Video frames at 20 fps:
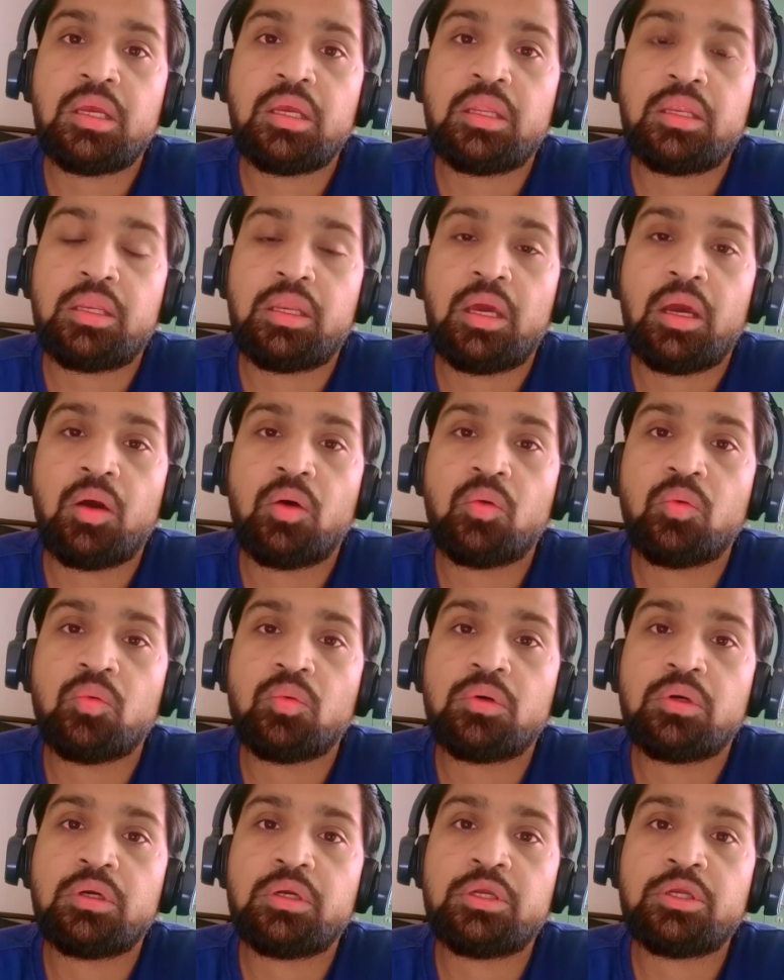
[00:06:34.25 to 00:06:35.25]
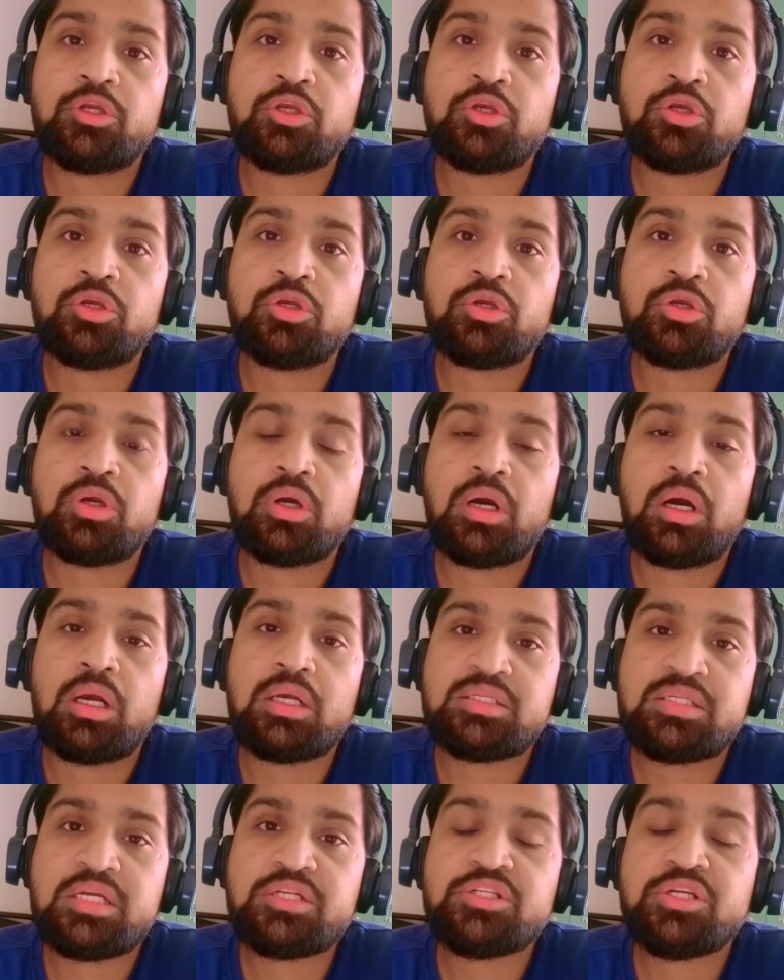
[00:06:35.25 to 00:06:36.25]
Now,
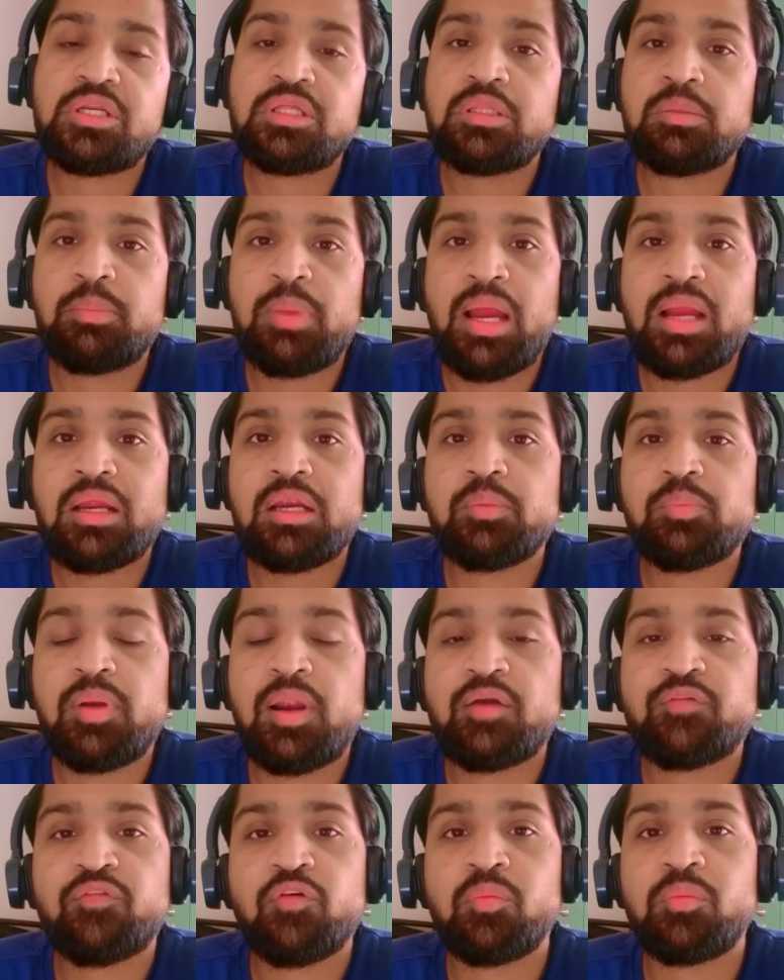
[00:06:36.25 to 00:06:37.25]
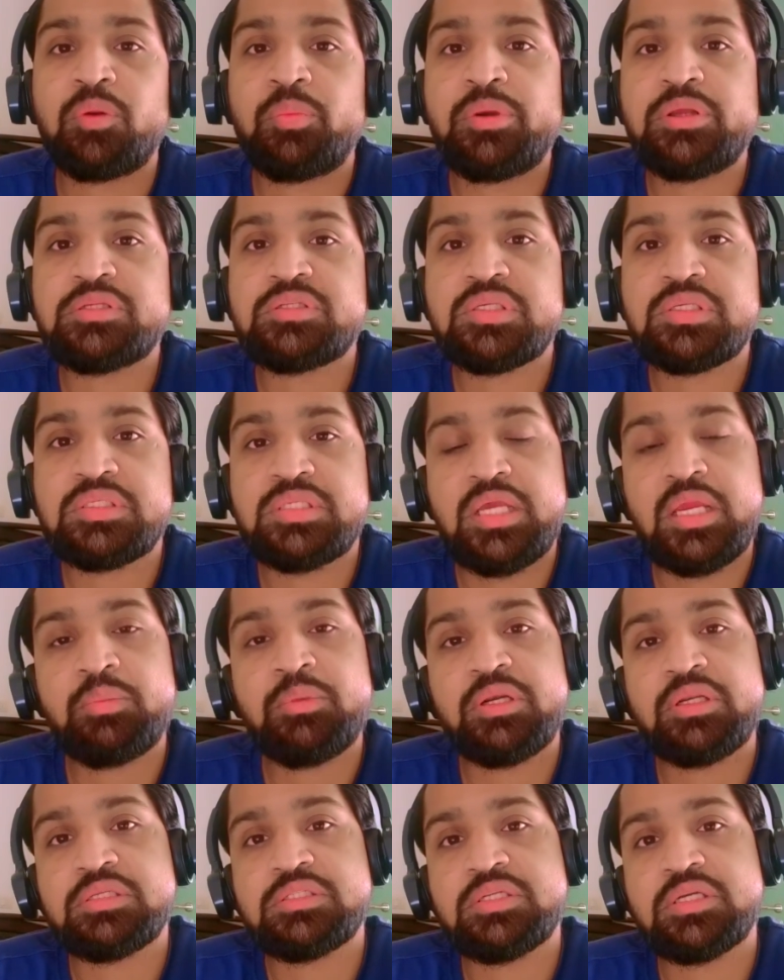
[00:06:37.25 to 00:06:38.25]
essentially the backend platform remains the same.
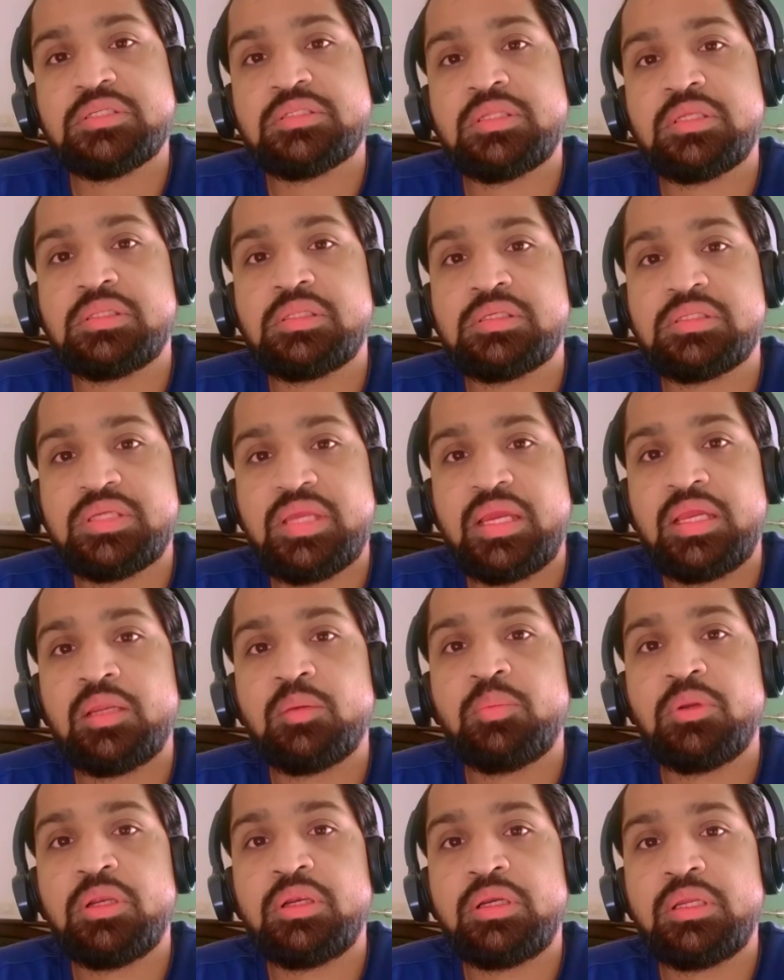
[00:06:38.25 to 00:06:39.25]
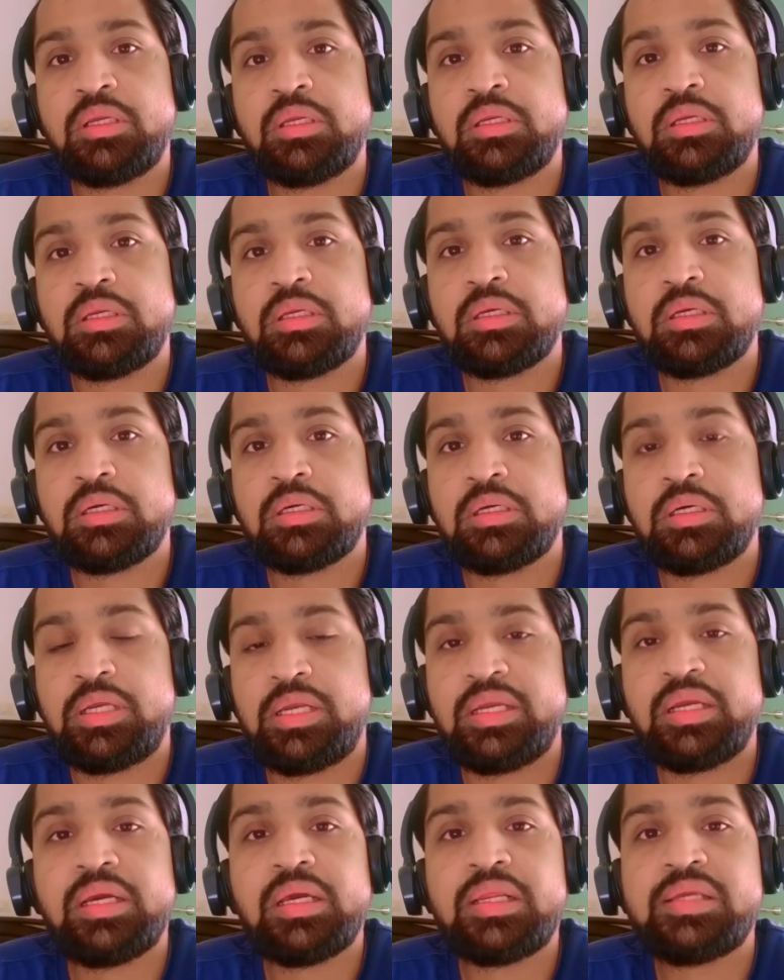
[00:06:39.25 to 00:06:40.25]
It is just that the scalability
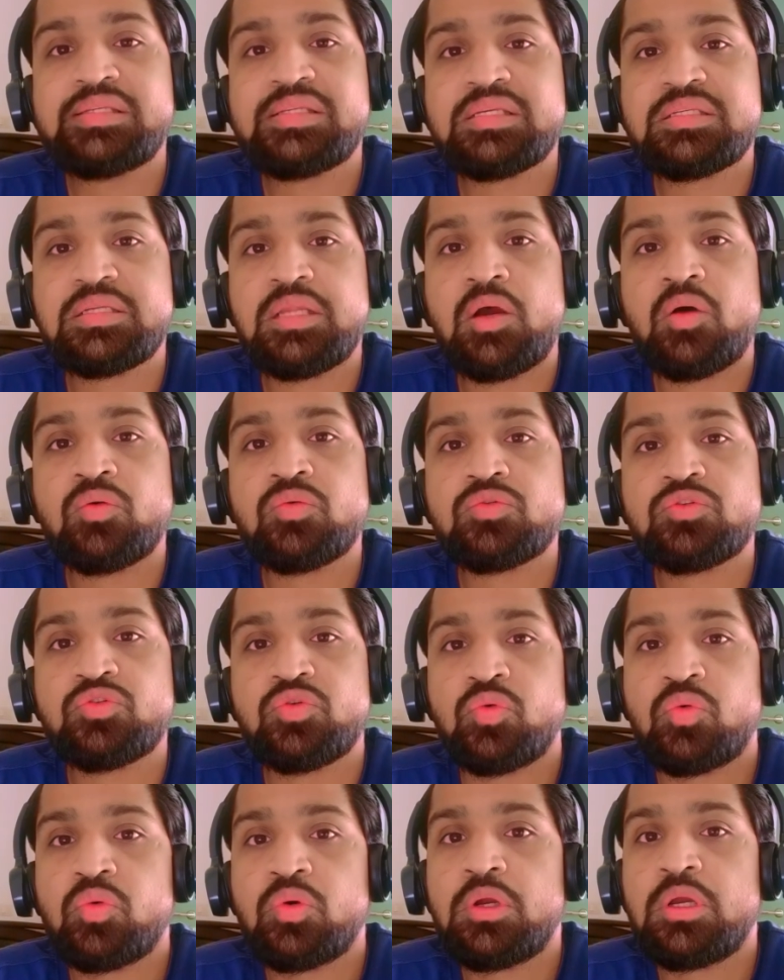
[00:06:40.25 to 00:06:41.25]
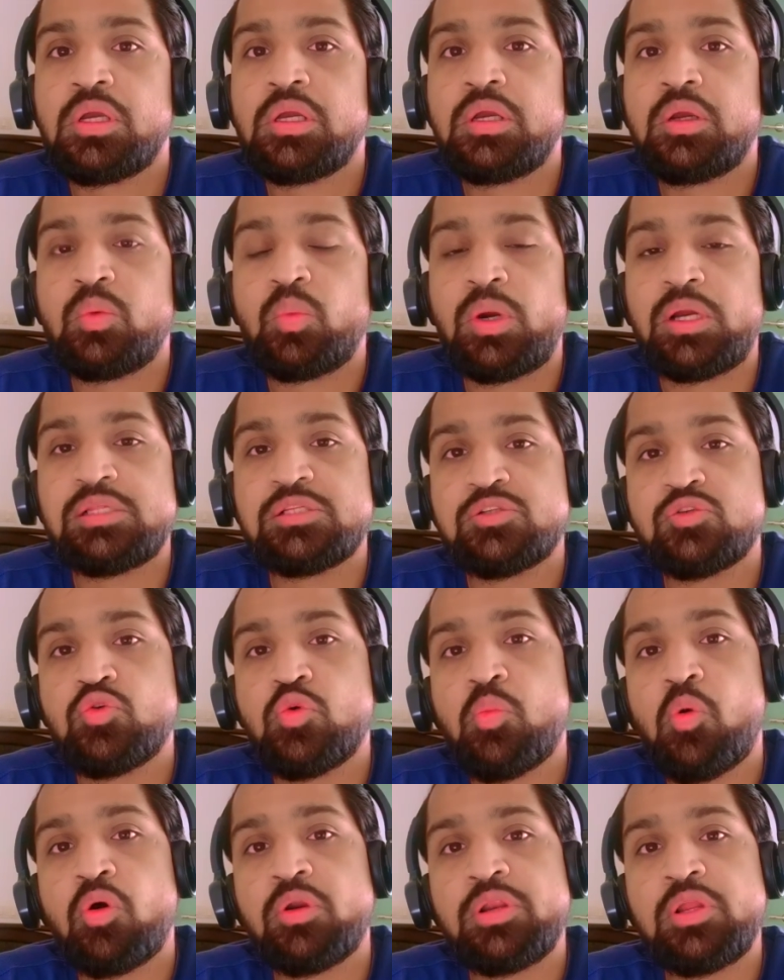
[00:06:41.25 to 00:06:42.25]
increases now. So while
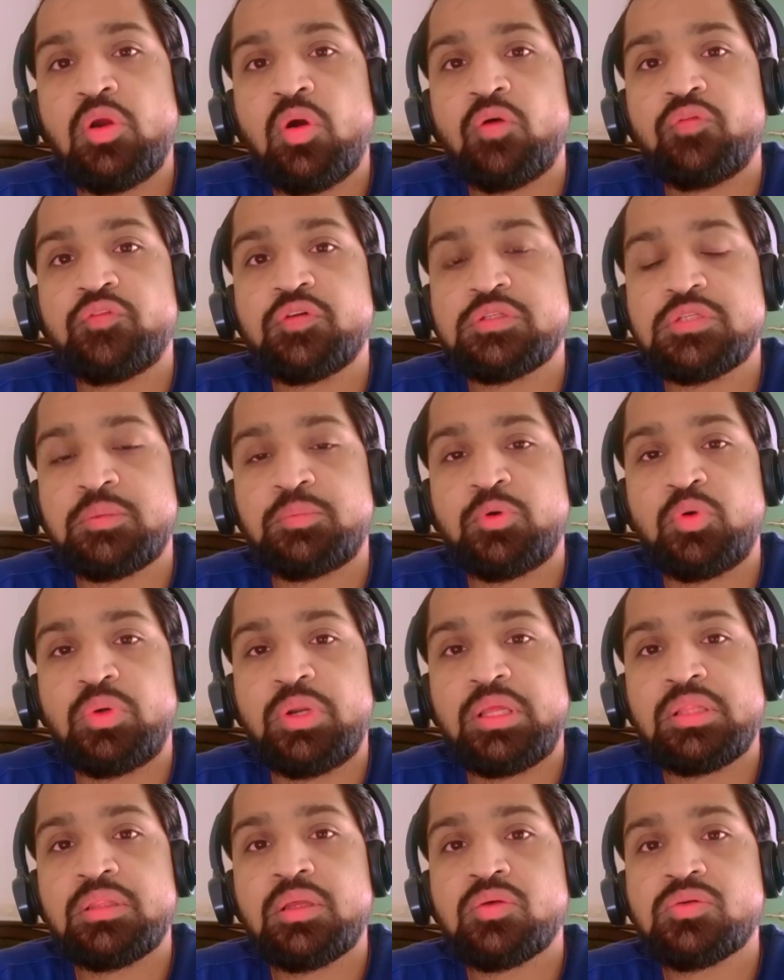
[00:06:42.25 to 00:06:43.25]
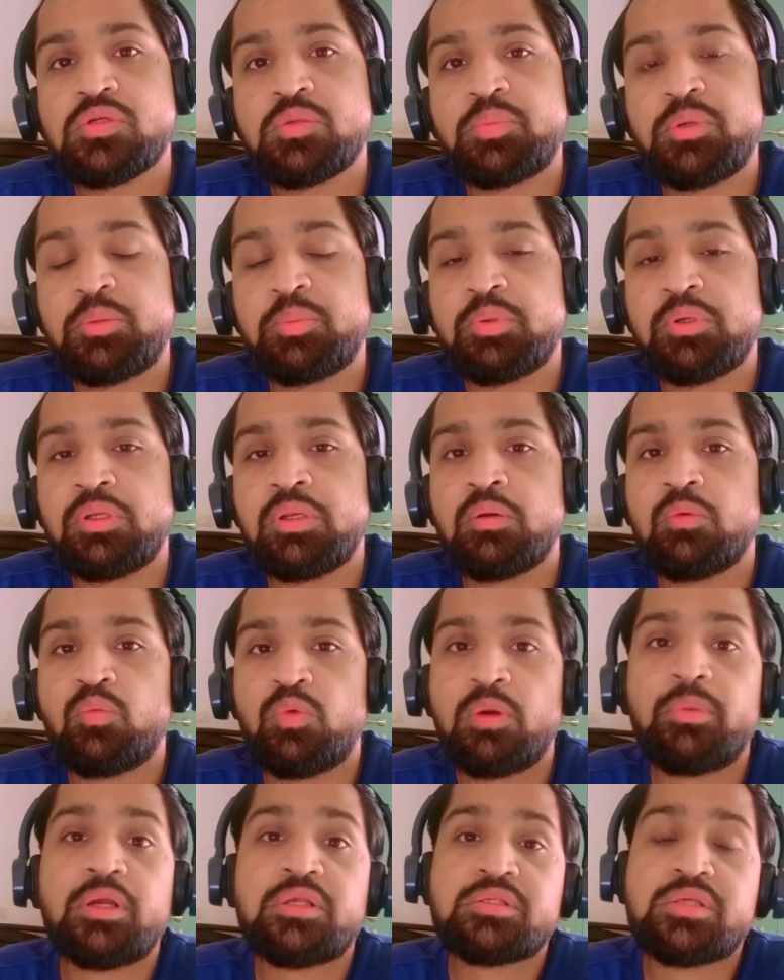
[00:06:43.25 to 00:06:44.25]
Zoom only offers up to 10,000 people,
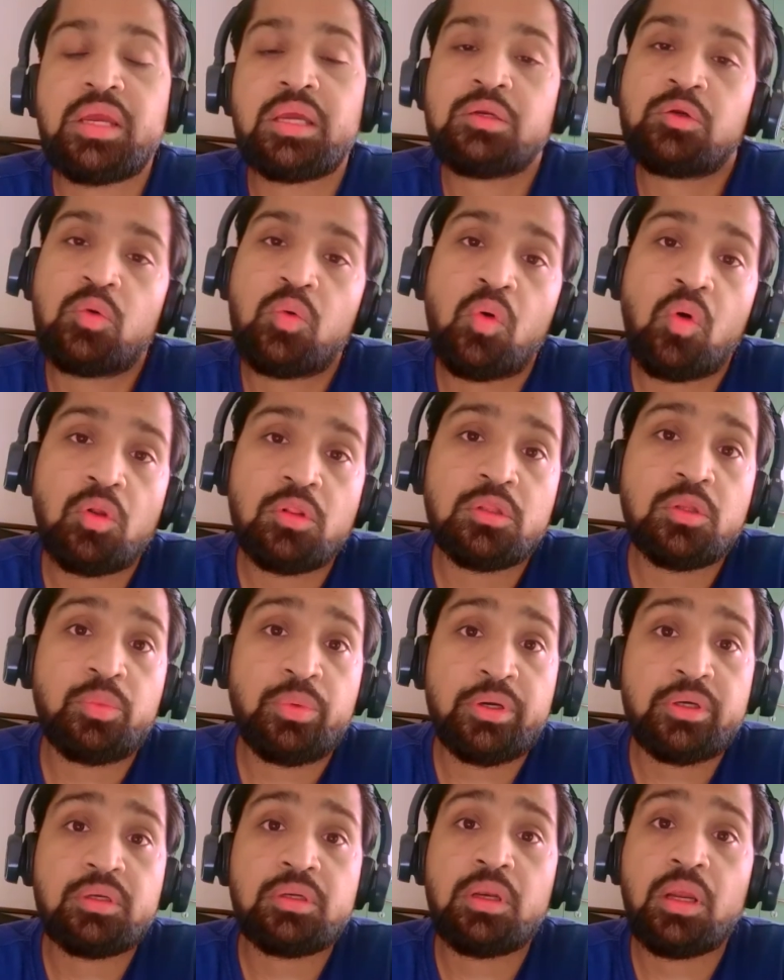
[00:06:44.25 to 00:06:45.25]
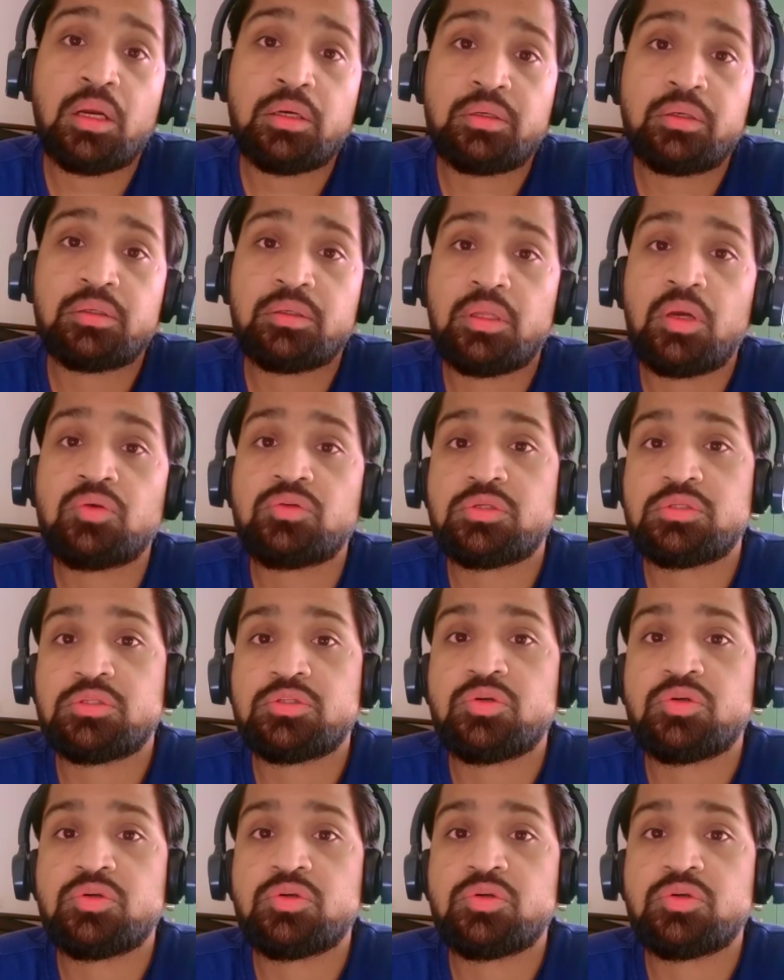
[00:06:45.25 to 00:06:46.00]
Webex can go all the way to 100,000.